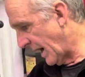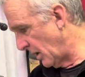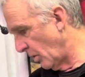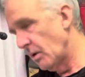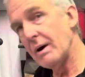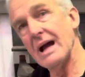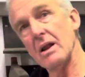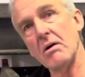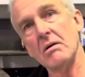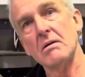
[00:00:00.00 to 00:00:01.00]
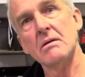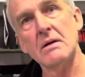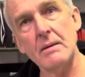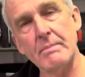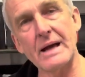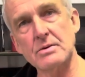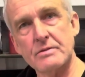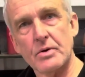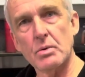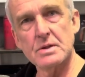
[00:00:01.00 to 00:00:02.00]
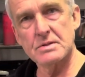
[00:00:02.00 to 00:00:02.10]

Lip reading: all the way along and backwards and forwards.